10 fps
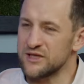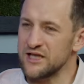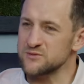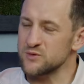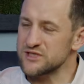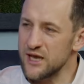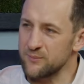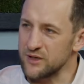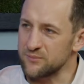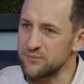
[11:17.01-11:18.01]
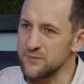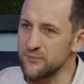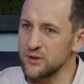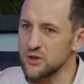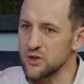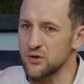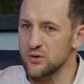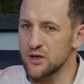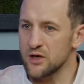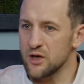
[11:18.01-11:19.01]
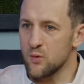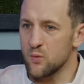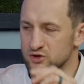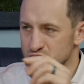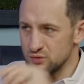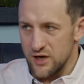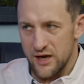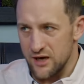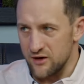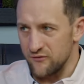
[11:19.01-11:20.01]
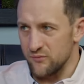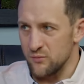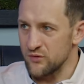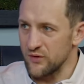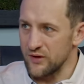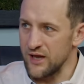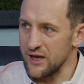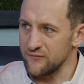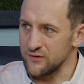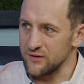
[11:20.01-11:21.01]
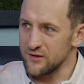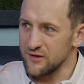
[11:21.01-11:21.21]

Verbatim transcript: But that's what's happening. People look what you have more than ever.